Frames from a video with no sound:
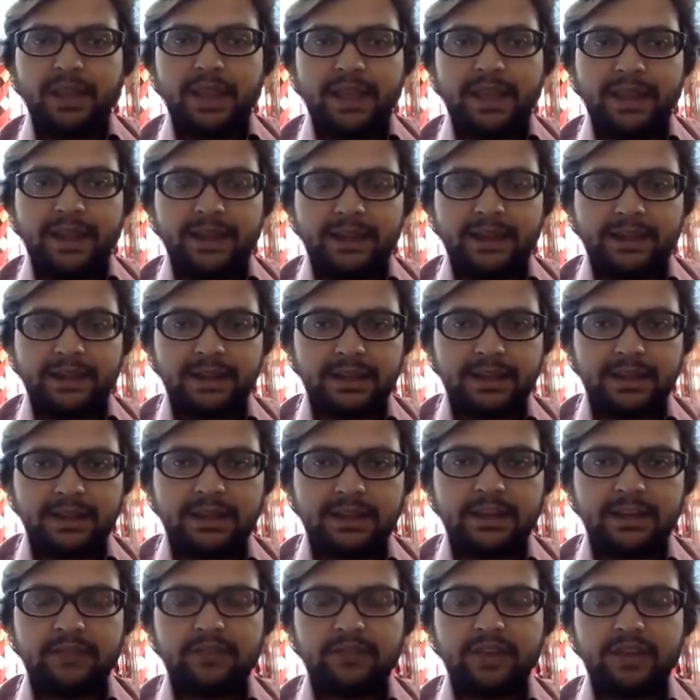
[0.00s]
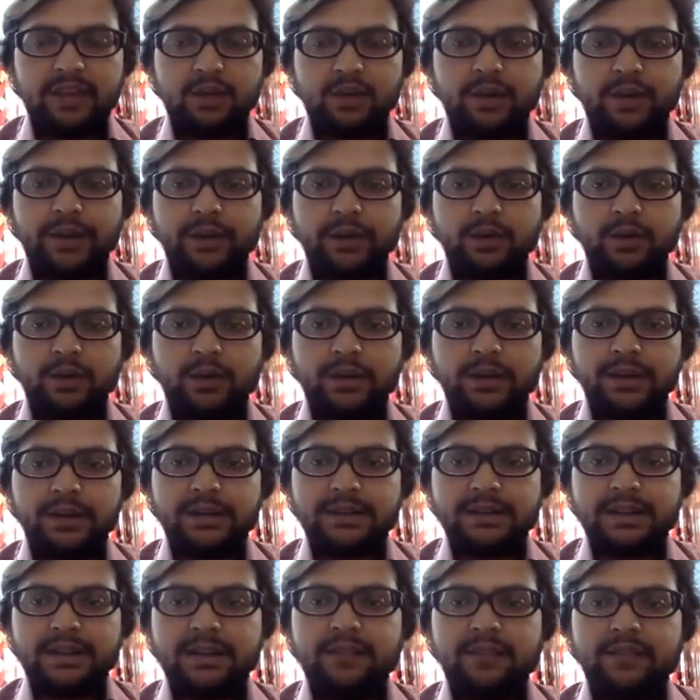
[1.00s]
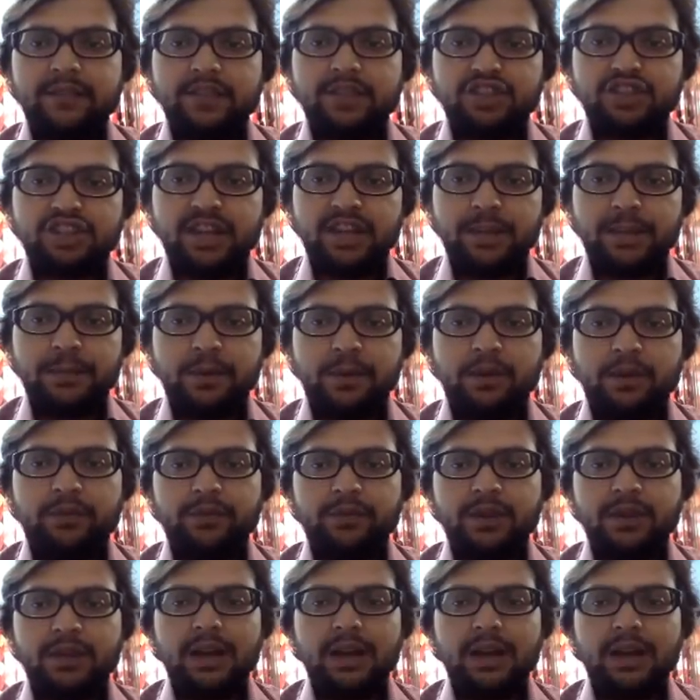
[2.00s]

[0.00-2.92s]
And here we are going to understand which type of